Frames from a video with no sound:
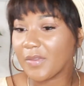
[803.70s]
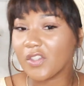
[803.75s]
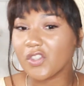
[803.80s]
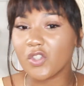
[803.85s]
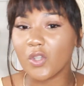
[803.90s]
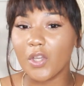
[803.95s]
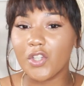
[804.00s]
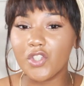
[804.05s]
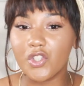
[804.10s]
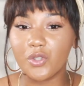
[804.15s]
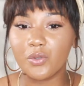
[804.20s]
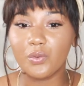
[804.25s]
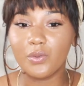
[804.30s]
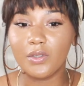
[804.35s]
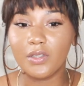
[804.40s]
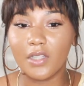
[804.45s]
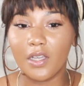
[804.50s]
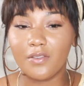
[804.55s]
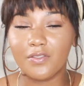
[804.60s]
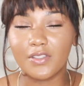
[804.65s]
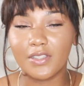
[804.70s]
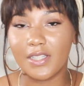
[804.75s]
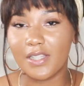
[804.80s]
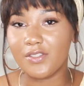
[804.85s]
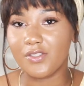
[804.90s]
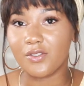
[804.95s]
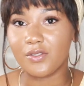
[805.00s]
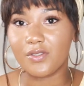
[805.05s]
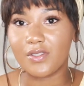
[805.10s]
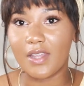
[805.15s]
So I do love
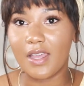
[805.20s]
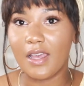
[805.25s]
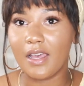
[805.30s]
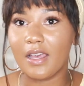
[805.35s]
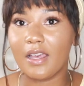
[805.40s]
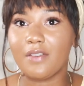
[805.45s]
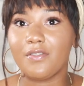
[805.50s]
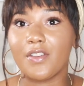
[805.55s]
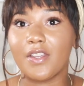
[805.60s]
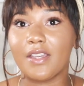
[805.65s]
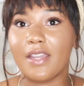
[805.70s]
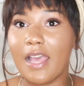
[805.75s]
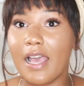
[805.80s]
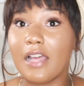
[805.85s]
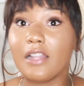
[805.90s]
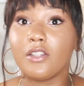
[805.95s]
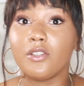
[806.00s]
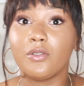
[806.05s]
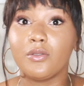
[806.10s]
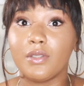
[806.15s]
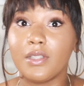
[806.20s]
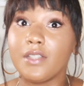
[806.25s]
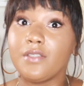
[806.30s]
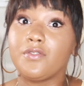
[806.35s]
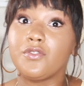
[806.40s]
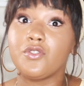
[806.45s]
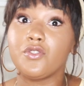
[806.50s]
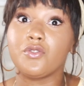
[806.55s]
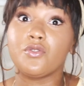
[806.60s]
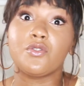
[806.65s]
cleansers that have an aloe
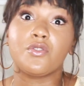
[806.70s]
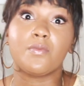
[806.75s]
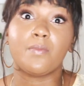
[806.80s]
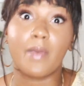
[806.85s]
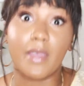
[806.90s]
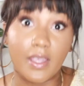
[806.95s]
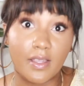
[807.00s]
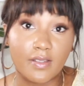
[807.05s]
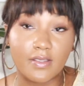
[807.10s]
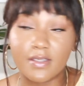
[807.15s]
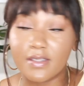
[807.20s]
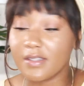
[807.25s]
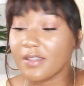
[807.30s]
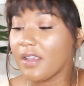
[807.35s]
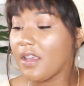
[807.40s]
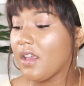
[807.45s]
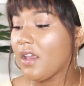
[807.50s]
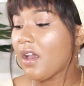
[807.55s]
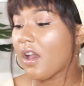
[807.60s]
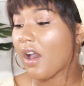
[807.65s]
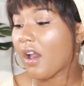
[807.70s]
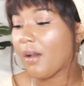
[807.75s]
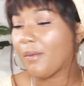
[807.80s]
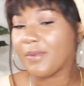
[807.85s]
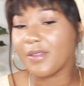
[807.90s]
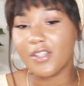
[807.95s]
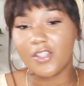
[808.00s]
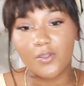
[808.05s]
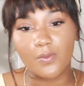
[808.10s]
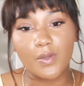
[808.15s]
leaf juice base.
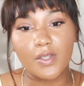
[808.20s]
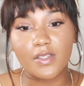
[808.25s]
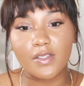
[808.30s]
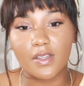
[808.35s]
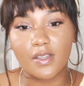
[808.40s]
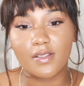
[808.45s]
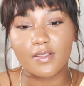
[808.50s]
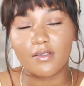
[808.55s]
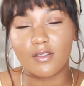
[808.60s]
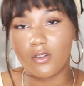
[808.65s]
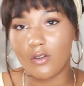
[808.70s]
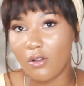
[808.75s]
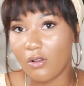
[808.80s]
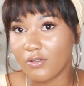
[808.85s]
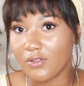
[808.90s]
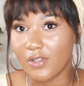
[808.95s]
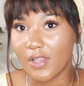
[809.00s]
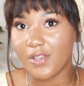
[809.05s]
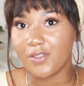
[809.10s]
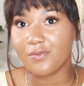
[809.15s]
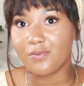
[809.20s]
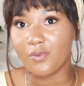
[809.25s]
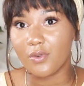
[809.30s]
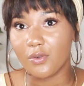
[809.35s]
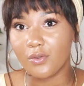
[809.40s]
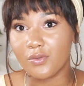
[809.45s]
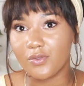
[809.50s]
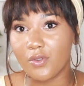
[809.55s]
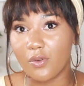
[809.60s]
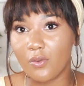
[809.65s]
And this one does, and it also has
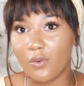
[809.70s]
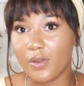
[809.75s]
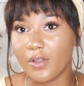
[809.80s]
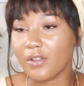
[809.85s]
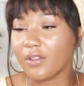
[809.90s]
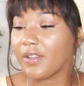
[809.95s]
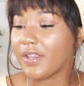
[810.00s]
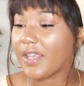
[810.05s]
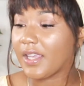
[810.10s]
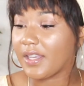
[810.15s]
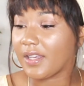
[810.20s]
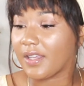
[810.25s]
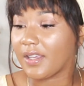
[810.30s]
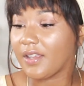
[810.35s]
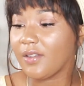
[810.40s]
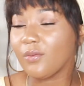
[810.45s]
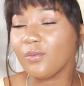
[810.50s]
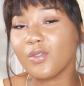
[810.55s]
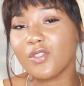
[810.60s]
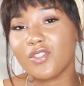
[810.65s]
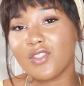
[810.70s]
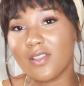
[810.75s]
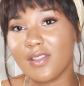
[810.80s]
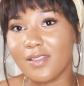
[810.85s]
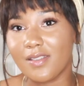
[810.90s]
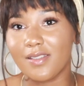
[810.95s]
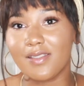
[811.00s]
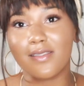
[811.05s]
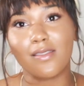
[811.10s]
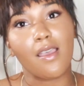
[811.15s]
rose oil in it, which
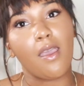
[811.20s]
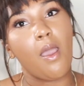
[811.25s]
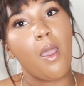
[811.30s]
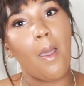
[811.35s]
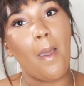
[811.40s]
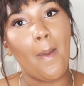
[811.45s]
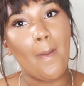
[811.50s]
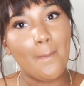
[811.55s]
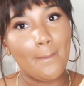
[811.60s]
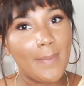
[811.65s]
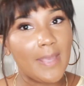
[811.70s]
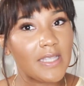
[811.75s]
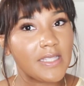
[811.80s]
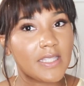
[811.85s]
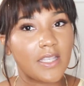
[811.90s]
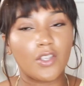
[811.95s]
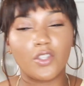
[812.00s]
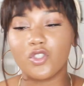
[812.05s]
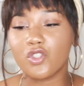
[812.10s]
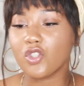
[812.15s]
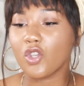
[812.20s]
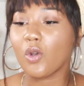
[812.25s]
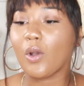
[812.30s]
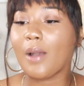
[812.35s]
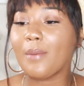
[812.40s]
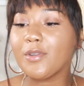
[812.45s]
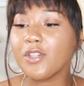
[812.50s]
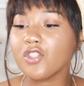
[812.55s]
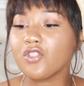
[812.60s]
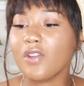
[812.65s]
is amazing. So
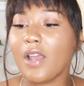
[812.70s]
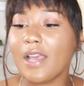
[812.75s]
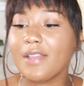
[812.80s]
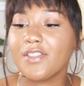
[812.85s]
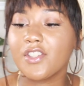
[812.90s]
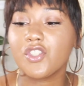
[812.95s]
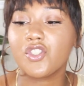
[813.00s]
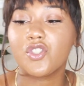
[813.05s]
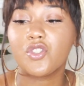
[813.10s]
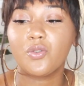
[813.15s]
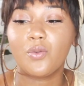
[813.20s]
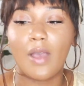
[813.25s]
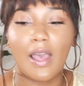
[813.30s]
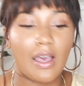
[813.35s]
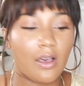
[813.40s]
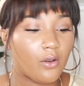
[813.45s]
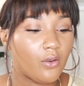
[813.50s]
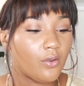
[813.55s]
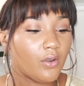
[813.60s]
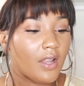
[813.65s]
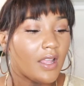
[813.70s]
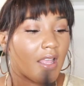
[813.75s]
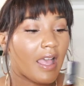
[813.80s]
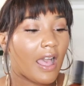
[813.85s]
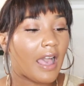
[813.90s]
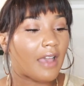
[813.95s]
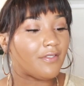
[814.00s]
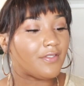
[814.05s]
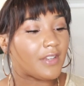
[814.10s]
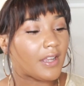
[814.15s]
I'm going to try these two out.
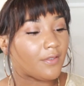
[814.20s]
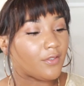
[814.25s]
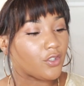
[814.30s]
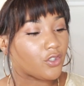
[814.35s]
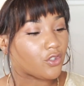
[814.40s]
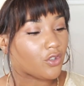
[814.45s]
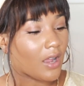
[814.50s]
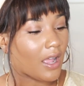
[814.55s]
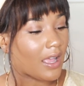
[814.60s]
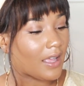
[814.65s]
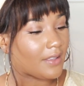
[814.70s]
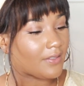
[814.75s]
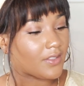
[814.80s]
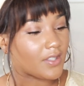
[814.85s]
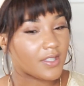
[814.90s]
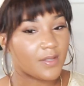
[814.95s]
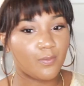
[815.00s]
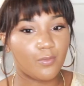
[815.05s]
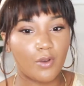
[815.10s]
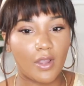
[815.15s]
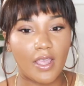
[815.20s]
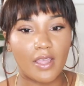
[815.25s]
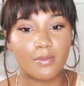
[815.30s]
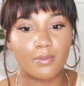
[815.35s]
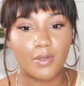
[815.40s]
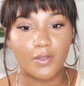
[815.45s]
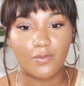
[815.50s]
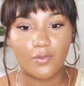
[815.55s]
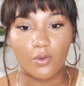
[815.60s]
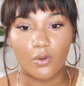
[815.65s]
I've never tried this brand
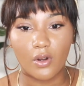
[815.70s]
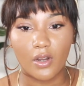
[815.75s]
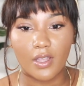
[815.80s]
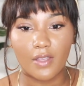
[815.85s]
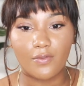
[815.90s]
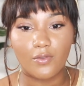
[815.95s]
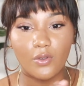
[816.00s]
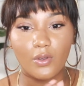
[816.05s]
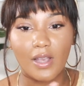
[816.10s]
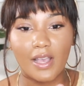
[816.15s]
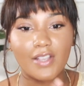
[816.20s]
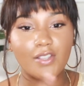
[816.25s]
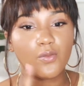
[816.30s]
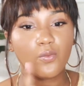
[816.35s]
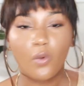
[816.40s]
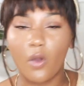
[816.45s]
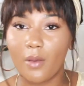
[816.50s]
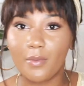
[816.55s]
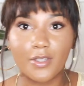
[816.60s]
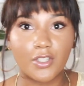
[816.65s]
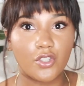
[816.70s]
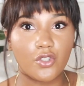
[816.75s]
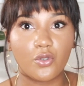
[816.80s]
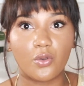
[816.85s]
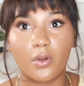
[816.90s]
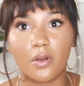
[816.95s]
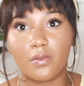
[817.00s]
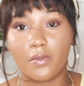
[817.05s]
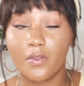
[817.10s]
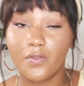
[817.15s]
before. If you guys want me to
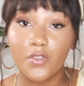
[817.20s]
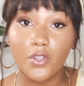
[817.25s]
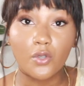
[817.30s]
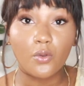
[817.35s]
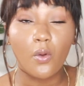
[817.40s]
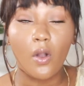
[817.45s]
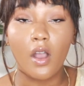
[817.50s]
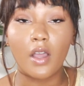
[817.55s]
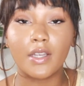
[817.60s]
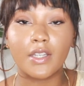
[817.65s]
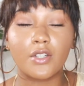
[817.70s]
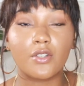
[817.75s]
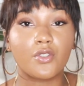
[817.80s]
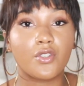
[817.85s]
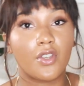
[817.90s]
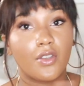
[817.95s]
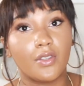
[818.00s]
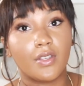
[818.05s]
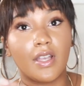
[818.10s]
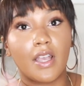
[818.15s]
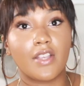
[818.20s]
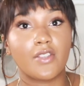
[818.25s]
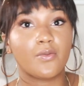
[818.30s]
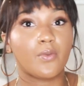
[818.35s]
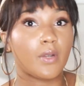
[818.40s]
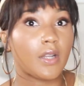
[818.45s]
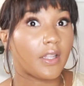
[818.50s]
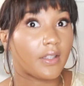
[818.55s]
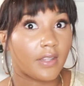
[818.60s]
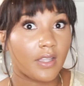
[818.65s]
do a review on it or tell you guys
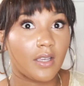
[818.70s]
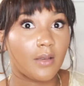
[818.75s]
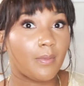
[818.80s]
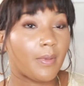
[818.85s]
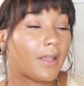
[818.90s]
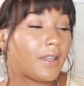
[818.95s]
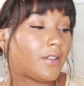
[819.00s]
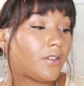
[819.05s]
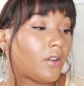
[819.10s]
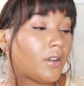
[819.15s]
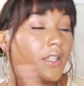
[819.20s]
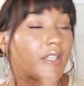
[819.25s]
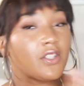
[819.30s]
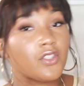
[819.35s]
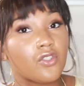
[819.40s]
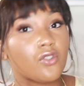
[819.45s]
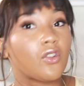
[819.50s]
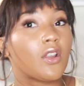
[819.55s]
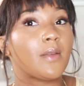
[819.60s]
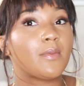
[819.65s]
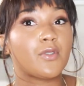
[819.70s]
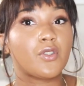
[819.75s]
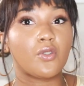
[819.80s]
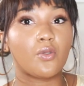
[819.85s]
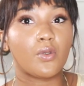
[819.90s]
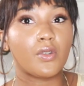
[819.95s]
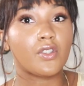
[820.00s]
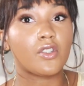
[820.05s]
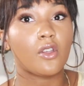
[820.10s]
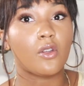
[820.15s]
what I think about it on Instagram
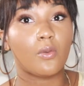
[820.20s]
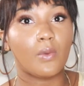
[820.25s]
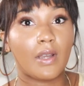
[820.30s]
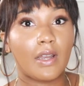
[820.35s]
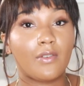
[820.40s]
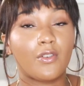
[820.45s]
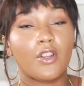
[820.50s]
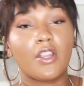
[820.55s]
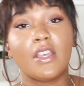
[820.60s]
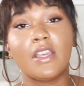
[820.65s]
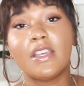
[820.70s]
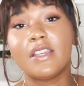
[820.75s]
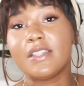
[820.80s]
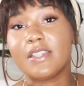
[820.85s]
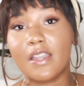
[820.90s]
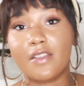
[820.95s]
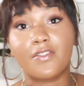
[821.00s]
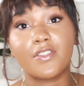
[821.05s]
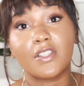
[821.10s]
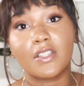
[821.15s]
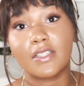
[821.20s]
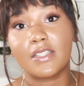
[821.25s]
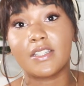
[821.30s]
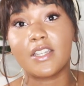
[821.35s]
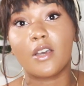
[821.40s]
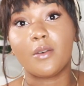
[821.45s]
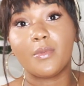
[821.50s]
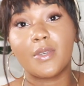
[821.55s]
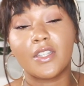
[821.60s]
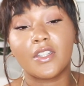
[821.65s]
stories or whatever, definitely
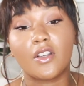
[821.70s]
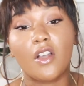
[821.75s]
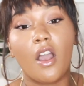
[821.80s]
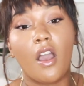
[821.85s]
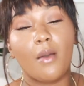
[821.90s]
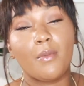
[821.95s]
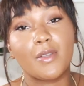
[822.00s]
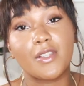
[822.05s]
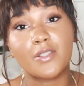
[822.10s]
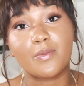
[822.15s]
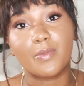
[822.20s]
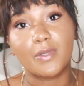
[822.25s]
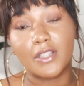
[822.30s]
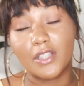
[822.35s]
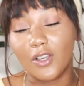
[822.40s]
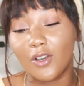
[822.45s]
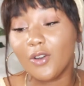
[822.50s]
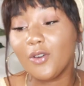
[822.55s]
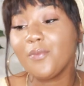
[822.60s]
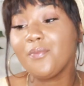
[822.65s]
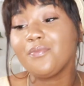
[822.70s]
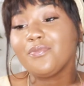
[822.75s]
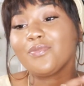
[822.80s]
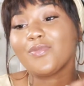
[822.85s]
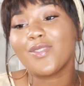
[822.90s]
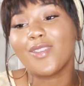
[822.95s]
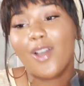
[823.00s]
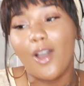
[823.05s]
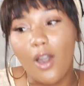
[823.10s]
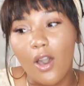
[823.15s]
tell me in the comments below.
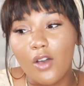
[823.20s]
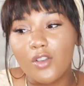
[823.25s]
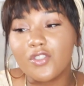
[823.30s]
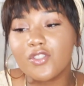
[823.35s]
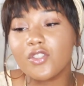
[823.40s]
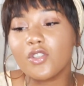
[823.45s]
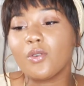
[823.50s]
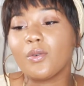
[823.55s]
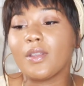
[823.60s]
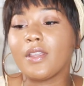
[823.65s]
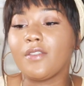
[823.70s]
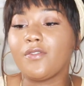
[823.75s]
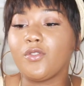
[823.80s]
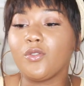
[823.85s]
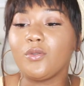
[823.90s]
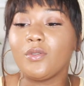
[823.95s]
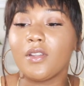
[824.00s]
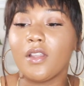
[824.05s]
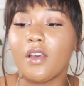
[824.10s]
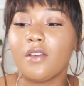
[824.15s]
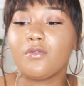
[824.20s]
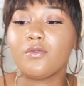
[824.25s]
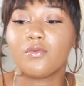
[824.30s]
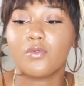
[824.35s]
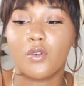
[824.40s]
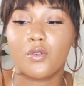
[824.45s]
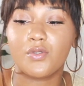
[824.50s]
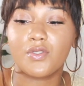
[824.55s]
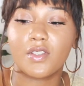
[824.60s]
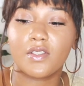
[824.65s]
Also, if you love
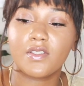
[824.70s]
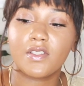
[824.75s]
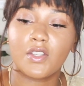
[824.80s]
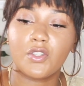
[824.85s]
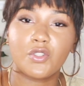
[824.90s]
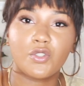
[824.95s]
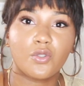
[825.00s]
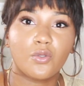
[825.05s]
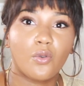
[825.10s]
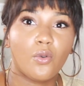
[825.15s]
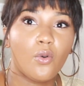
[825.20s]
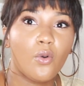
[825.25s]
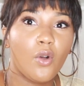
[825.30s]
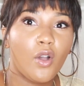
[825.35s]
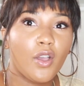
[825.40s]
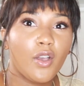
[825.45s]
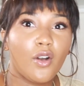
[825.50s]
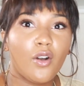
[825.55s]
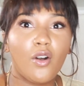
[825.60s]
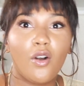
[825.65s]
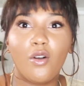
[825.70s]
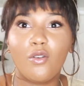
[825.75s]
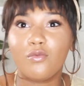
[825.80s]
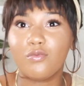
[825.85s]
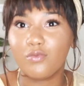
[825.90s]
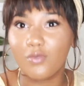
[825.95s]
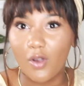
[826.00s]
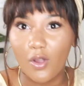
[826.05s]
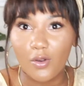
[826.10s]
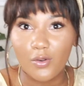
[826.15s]
rose essential oil,
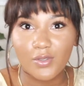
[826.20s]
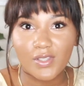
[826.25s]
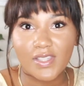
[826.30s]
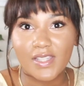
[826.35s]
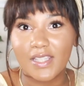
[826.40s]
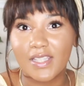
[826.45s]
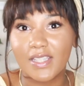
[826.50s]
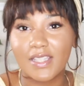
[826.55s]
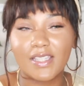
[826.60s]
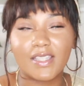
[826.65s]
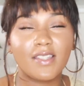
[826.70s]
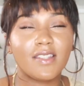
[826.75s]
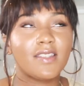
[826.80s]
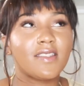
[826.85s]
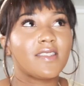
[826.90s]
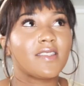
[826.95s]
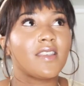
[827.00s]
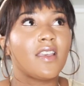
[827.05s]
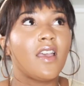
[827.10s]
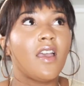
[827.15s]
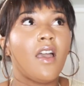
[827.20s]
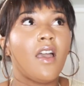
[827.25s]
roses,